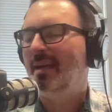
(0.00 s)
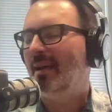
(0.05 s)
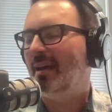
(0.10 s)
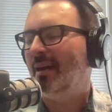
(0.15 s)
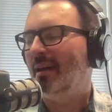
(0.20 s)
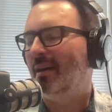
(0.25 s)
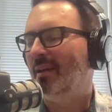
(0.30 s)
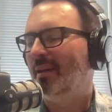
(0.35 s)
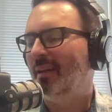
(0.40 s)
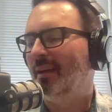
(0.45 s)

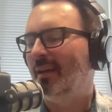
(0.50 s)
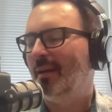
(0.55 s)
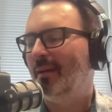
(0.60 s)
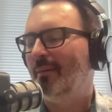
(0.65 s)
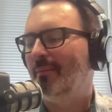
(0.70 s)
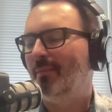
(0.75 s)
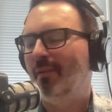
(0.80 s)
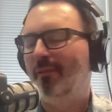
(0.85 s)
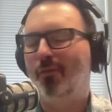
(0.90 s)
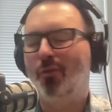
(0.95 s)

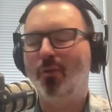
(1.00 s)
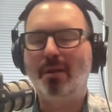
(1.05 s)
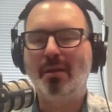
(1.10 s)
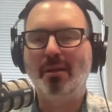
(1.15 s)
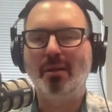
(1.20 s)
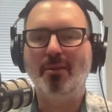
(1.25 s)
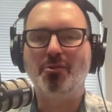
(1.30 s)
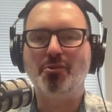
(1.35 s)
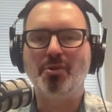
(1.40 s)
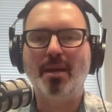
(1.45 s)
Of
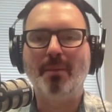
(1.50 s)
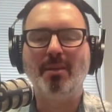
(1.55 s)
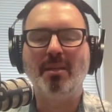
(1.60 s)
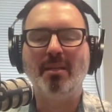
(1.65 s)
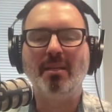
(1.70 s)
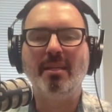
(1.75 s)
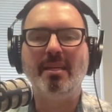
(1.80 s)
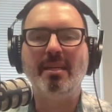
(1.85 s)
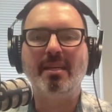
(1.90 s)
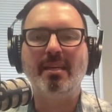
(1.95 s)
course, I'll drop the
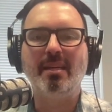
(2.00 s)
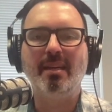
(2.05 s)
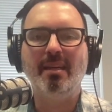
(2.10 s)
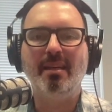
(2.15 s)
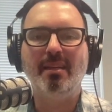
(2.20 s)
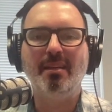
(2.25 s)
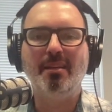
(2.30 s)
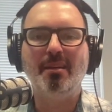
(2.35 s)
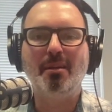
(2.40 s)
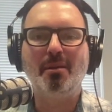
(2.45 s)
link
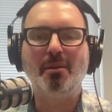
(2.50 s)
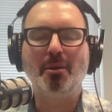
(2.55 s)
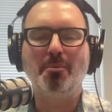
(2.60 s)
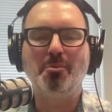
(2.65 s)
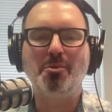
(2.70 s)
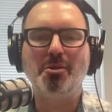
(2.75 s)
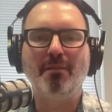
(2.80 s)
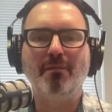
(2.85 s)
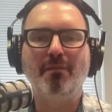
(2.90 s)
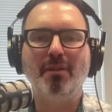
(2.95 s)
in the
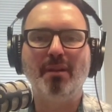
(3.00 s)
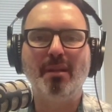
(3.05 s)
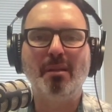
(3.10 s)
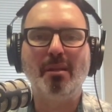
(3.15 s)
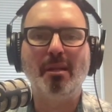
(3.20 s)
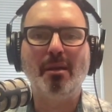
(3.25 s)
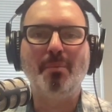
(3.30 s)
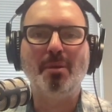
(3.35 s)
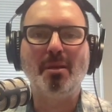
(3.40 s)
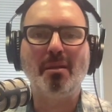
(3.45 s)
description for this
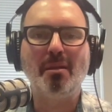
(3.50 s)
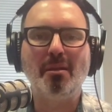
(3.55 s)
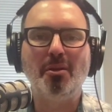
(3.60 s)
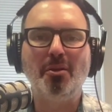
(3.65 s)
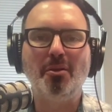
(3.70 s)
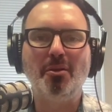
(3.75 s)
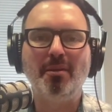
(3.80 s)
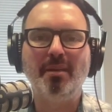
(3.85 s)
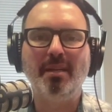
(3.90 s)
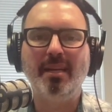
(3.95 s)

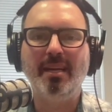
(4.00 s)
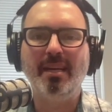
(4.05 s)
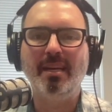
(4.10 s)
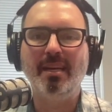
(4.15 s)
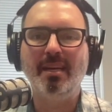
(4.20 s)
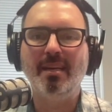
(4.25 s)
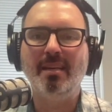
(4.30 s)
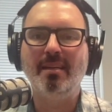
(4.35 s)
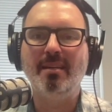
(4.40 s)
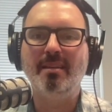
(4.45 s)
episode,
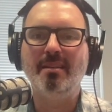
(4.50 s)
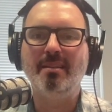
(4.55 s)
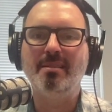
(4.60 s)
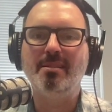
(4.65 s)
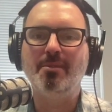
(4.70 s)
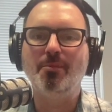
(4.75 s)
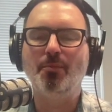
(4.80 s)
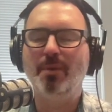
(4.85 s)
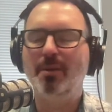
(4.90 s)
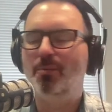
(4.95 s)
and
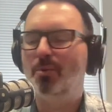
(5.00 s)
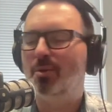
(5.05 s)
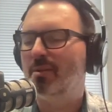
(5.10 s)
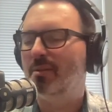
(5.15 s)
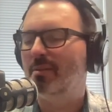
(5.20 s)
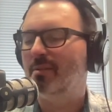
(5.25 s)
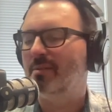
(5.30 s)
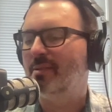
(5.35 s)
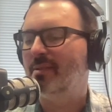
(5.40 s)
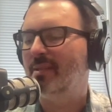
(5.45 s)
we
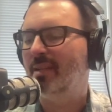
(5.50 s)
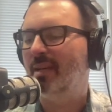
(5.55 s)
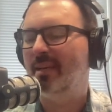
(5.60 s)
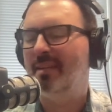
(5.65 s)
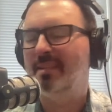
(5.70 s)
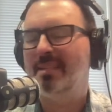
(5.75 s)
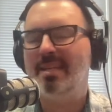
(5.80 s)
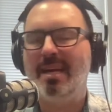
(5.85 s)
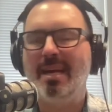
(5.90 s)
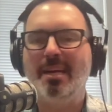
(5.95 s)
will
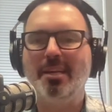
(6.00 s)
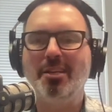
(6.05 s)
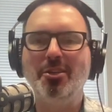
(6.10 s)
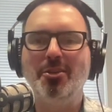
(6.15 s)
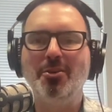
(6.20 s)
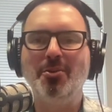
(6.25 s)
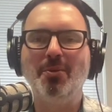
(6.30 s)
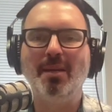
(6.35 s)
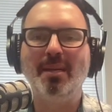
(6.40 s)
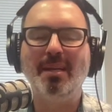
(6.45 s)
tag
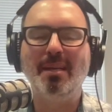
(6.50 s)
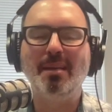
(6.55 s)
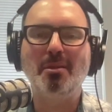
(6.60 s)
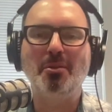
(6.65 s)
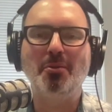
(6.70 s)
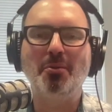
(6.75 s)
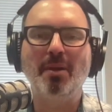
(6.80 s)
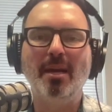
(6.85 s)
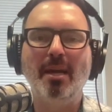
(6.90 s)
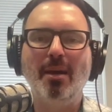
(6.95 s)
you on
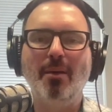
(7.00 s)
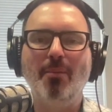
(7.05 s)
Instagram